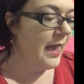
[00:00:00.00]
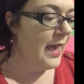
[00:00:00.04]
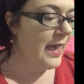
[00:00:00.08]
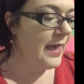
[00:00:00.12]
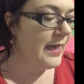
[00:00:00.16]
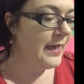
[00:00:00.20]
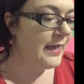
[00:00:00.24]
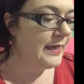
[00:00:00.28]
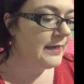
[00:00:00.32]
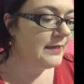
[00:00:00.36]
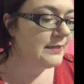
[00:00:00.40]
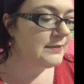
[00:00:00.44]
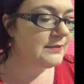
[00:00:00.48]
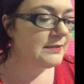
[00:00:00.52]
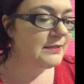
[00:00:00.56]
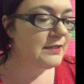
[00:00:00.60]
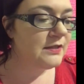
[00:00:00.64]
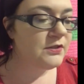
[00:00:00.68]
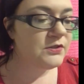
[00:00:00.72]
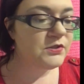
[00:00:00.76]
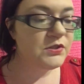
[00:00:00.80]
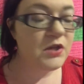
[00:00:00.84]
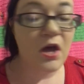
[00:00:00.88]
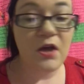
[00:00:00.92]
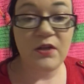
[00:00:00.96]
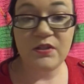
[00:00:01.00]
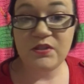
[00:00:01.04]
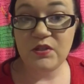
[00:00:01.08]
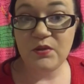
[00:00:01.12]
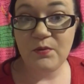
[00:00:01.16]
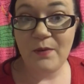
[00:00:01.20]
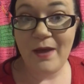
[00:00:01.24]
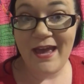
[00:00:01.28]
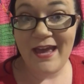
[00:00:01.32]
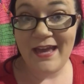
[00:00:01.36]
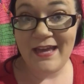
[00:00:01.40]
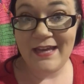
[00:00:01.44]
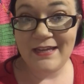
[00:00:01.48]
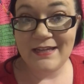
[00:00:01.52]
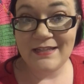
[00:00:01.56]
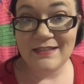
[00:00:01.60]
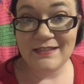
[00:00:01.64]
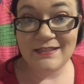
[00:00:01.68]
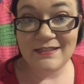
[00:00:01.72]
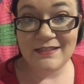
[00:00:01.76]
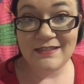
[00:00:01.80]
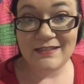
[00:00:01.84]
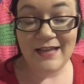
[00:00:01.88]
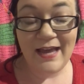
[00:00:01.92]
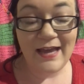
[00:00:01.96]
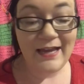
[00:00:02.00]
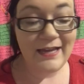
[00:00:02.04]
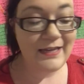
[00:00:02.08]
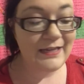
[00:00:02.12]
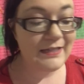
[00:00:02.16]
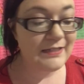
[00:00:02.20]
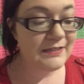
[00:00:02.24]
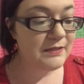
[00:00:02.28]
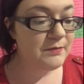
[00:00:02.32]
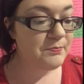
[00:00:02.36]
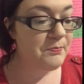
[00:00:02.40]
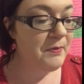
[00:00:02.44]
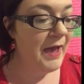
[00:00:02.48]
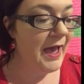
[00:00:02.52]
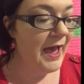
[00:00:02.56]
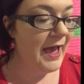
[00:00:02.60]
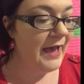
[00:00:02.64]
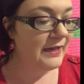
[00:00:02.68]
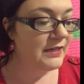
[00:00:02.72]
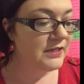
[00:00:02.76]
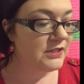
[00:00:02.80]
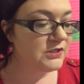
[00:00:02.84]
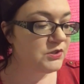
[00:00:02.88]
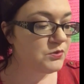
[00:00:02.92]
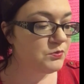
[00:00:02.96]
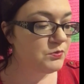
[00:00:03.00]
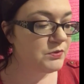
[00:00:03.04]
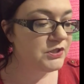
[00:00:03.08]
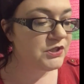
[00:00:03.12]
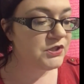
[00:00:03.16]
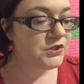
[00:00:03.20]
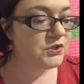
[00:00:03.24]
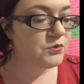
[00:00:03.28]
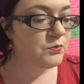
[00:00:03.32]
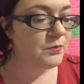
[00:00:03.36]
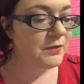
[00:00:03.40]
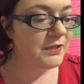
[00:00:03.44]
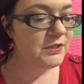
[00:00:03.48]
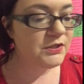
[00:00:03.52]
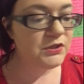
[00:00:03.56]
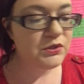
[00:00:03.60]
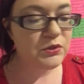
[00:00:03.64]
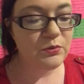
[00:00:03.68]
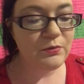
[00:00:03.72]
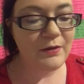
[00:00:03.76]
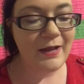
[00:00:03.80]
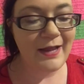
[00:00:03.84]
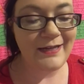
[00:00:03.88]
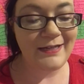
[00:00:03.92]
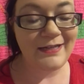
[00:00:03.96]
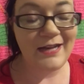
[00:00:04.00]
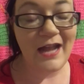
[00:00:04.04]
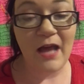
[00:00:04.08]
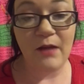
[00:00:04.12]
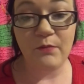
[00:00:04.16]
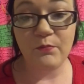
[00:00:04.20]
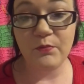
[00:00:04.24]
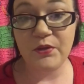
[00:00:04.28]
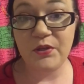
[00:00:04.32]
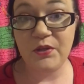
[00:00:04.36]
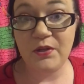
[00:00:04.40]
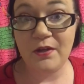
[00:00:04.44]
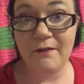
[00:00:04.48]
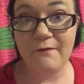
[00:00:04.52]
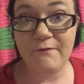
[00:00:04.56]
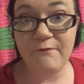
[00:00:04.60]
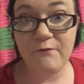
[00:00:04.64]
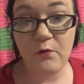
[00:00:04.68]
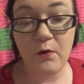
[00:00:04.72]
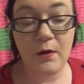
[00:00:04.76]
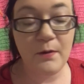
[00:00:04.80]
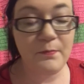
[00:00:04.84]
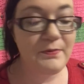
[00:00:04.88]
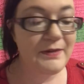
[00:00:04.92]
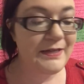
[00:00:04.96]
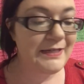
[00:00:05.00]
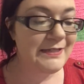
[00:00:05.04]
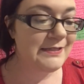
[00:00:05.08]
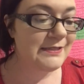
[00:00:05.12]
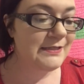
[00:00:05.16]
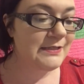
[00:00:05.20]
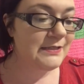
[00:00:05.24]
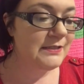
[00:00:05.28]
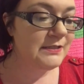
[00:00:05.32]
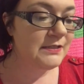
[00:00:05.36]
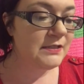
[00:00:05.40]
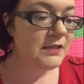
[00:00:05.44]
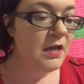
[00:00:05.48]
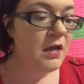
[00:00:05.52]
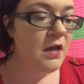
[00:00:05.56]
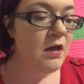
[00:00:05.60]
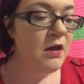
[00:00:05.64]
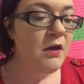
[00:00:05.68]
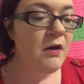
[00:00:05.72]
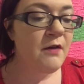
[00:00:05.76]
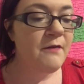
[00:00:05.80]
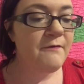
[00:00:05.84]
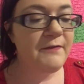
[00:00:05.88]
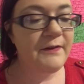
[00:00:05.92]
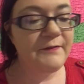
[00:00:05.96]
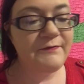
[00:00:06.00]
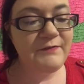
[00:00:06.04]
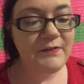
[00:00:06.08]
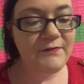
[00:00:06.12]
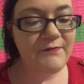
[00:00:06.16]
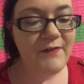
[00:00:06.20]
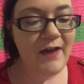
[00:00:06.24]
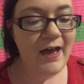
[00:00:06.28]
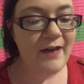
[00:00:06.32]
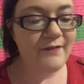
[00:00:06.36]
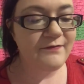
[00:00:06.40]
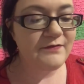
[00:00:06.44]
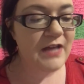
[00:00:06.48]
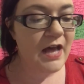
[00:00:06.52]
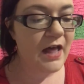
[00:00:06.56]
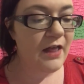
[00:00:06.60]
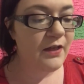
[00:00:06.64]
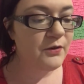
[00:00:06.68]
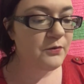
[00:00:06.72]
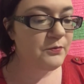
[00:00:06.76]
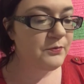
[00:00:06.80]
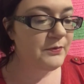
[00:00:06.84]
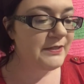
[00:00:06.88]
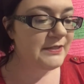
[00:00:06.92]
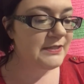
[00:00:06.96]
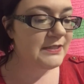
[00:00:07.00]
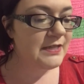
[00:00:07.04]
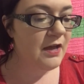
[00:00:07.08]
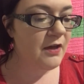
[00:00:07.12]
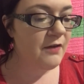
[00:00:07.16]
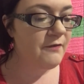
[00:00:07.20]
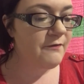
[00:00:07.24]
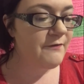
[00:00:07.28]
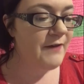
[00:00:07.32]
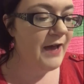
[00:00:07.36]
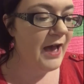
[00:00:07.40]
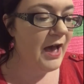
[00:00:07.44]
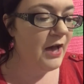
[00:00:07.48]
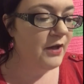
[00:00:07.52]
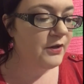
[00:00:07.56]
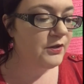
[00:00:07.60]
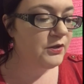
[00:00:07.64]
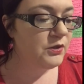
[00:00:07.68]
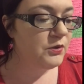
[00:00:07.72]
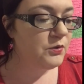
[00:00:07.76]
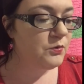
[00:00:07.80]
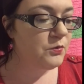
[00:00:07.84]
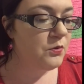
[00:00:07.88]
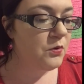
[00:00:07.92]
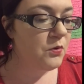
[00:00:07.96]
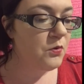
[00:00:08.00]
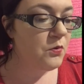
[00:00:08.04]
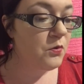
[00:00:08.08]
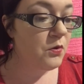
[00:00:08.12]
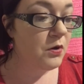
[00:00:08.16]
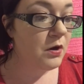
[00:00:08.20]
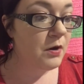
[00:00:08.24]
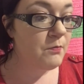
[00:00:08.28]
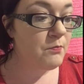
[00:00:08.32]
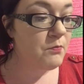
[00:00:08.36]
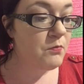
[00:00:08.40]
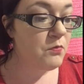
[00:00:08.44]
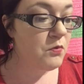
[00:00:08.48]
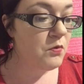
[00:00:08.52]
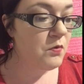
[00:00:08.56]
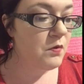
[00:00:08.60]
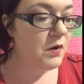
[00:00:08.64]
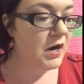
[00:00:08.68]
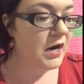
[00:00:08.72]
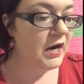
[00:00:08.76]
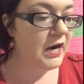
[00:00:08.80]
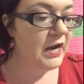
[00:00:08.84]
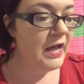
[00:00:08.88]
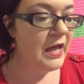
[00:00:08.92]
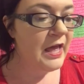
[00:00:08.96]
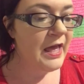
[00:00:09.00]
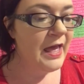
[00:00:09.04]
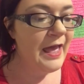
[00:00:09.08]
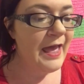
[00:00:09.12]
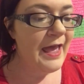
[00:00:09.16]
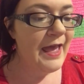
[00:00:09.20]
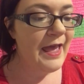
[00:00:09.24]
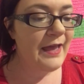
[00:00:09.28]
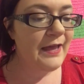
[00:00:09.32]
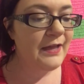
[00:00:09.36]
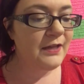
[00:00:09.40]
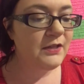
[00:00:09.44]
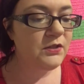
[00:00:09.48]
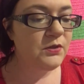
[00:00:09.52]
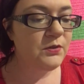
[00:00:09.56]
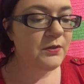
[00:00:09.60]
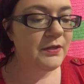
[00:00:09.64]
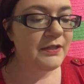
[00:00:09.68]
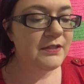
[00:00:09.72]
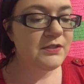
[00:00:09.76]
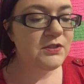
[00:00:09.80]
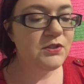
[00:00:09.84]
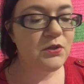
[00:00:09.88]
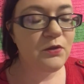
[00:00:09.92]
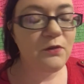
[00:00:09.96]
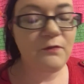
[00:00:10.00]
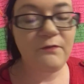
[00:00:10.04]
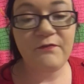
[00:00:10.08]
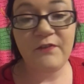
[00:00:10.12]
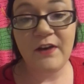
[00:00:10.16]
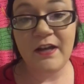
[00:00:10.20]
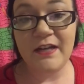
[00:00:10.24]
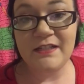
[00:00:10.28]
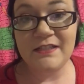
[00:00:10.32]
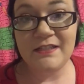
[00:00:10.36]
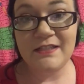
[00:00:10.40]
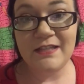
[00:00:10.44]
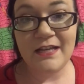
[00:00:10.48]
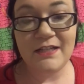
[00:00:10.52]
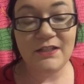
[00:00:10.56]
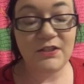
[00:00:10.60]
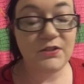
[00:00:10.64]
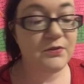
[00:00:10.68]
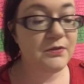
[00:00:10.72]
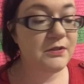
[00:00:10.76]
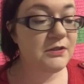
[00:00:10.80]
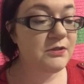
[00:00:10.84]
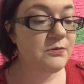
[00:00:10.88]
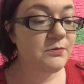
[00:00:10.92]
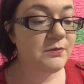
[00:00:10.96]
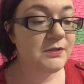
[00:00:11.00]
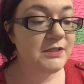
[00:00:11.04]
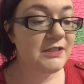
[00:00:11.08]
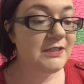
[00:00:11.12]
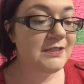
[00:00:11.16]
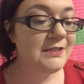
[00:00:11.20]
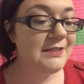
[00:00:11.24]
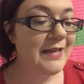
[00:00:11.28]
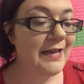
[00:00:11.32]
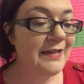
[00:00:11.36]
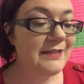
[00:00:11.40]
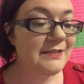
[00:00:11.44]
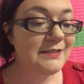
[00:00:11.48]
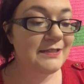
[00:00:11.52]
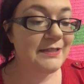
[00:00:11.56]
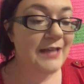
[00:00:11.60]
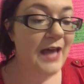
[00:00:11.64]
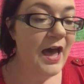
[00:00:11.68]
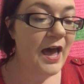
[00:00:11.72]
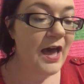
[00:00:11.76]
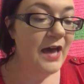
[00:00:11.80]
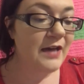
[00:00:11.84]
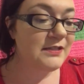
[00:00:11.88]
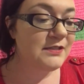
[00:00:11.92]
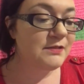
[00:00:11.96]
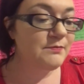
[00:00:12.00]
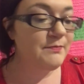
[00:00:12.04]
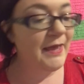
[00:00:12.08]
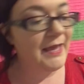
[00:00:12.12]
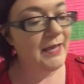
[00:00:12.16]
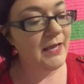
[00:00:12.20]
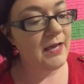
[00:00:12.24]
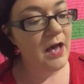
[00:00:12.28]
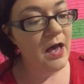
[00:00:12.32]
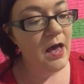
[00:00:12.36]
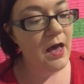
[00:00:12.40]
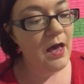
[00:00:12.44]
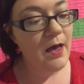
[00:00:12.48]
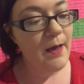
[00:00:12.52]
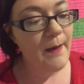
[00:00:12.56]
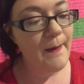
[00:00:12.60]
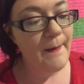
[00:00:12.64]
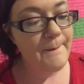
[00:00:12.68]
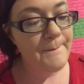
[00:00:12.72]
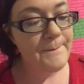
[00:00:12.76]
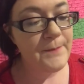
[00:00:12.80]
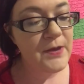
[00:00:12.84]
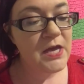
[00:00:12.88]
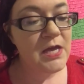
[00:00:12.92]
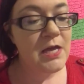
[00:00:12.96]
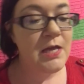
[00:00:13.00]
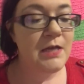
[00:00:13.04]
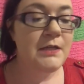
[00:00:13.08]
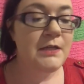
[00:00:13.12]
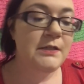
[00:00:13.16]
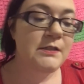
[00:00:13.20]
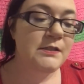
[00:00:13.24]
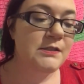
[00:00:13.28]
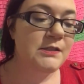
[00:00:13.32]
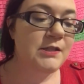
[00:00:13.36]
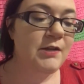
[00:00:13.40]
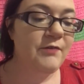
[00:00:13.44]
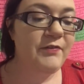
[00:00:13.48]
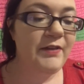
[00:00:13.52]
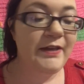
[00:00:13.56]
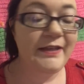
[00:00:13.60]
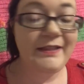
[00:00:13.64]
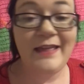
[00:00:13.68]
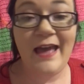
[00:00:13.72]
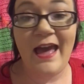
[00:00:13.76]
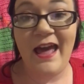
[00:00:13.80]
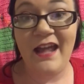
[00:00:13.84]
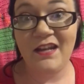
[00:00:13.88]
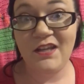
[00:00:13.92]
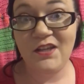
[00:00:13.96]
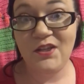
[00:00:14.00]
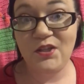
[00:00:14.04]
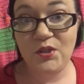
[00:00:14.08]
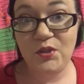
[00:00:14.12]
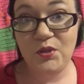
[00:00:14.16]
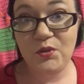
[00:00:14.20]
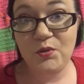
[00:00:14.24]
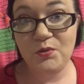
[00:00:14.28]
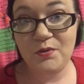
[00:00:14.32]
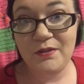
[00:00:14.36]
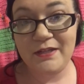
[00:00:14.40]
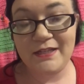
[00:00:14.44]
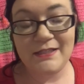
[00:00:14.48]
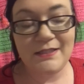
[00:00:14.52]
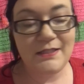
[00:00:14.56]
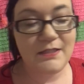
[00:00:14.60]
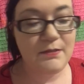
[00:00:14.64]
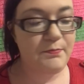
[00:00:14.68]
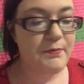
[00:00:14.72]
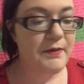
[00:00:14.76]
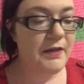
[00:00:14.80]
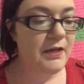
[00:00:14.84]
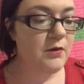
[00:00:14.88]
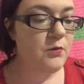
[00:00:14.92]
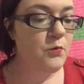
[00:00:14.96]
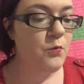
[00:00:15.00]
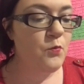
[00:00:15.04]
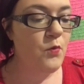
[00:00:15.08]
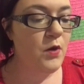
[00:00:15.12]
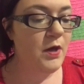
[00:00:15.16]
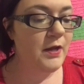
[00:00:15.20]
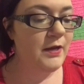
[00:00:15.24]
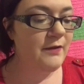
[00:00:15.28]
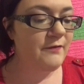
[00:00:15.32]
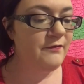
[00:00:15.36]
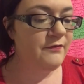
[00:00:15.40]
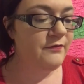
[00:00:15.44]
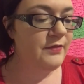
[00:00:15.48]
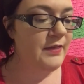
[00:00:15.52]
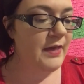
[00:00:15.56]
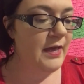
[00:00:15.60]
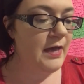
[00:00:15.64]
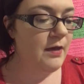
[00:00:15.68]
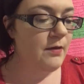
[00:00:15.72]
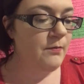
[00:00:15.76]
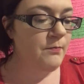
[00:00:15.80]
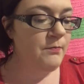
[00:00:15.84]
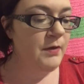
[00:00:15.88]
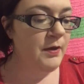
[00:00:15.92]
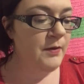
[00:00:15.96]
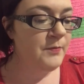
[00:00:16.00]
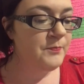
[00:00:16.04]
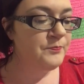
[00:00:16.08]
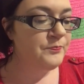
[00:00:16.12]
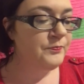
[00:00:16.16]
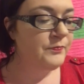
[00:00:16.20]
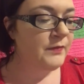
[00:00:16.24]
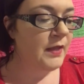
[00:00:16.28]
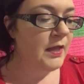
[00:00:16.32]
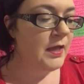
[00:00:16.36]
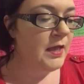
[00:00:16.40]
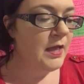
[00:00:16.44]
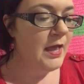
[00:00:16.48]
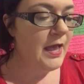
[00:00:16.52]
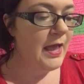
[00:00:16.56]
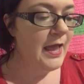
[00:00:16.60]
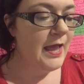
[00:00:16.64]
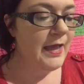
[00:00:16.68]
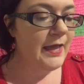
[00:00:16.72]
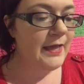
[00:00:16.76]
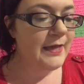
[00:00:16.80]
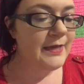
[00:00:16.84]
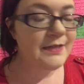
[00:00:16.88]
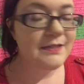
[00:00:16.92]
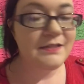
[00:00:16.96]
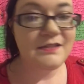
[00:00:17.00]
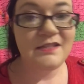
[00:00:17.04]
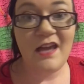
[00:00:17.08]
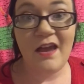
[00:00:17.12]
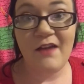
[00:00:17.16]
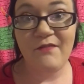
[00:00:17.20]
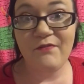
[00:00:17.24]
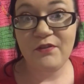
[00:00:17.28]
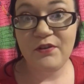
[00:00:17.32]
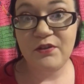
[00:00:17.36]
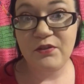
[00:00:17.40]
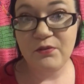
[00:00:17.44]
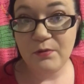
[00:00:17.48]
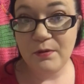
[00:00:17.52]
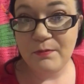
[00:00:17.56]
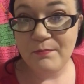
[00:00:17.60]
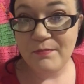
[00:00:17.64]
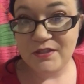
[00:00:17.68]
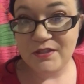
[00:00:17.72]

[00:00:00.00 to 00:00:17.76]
And there's also a second package, which is $22.99, where you get 4 pieces, $55 retail value or more, and you get 2 fun accessories, which is like socks, makeup, stuff like that, and you get to pick one of them. And every 3